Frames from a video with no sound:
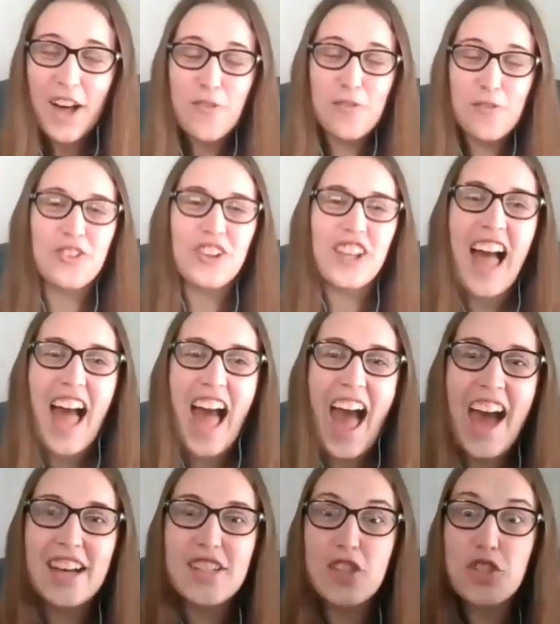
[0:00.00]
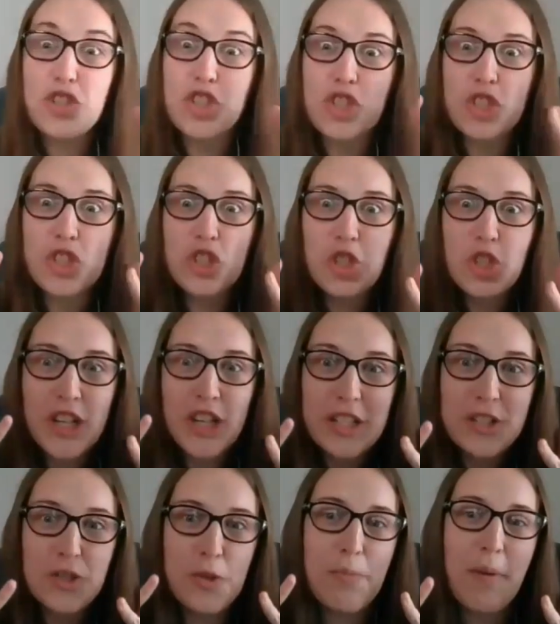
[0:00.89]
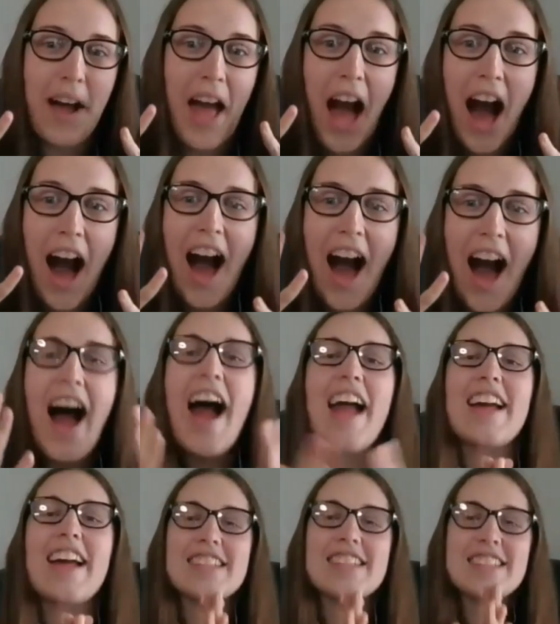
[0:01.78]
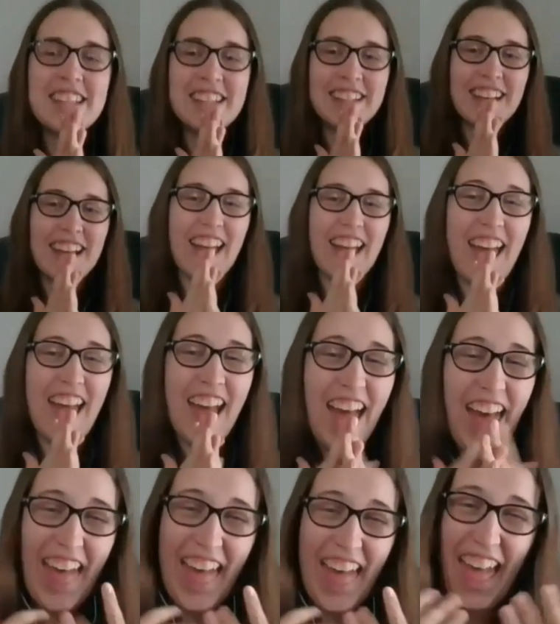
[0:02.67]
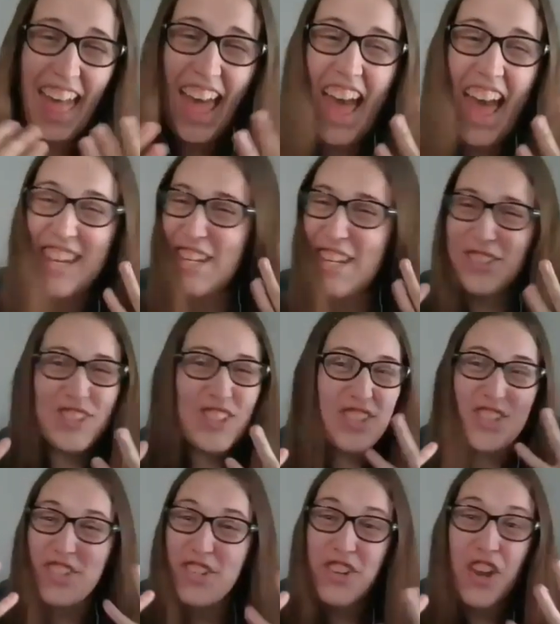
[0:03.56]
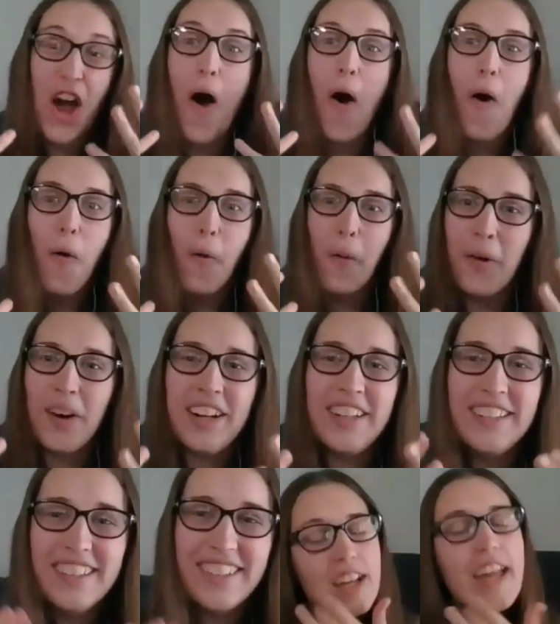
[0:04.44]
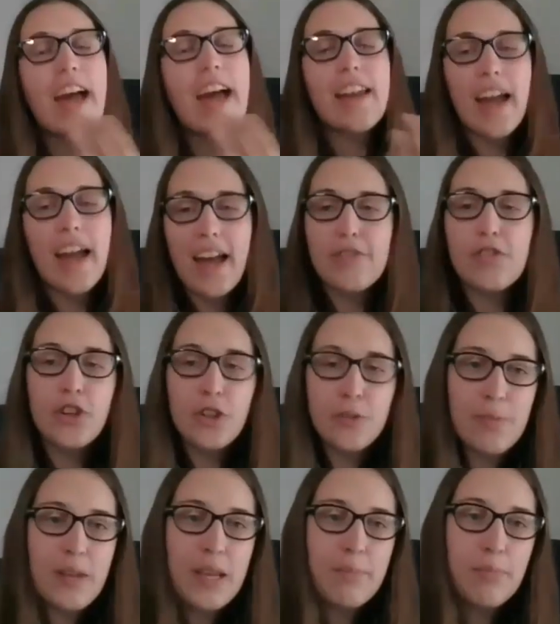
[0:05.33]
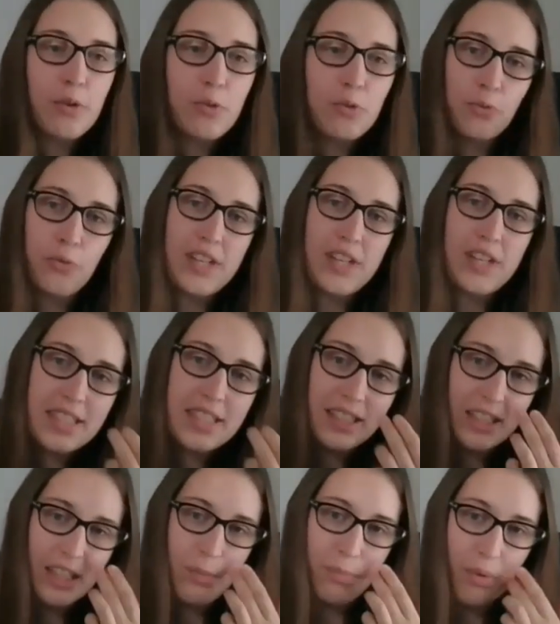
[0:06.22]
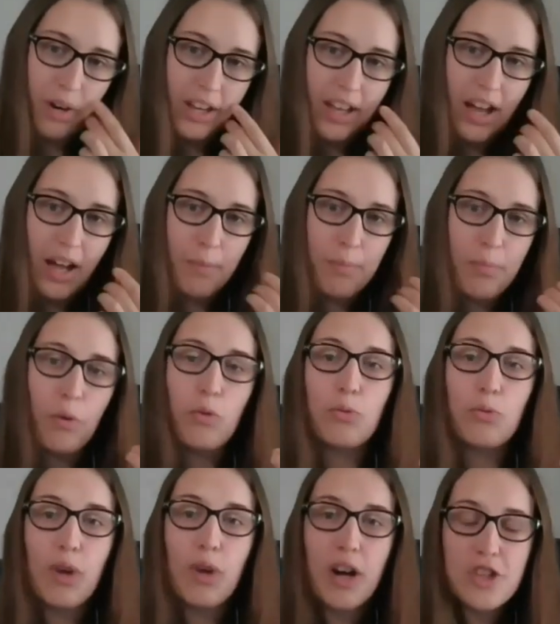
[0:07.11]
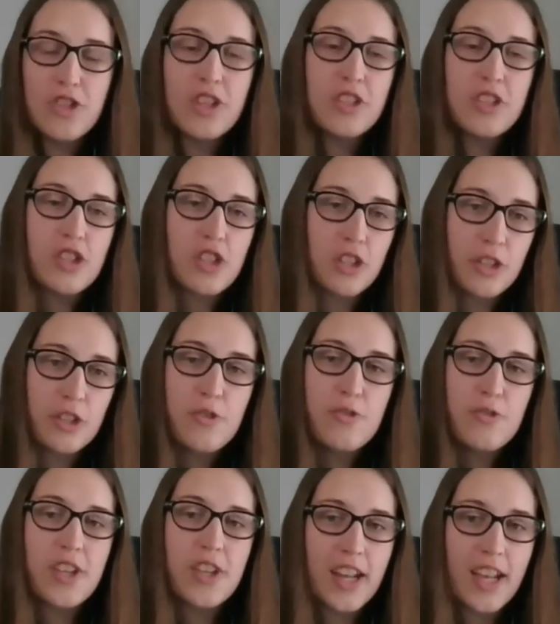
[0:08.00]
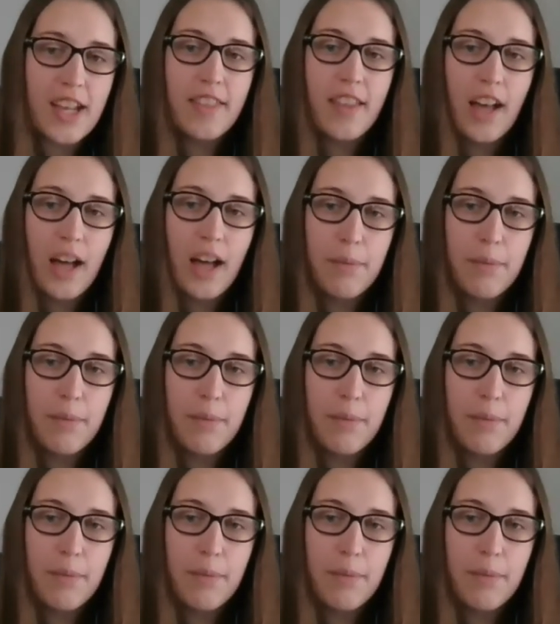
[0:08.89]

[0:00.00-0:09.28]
Vlad, just look into my eyes, and you'll just know. Again, I've heard people recently bring up Russian collusion in the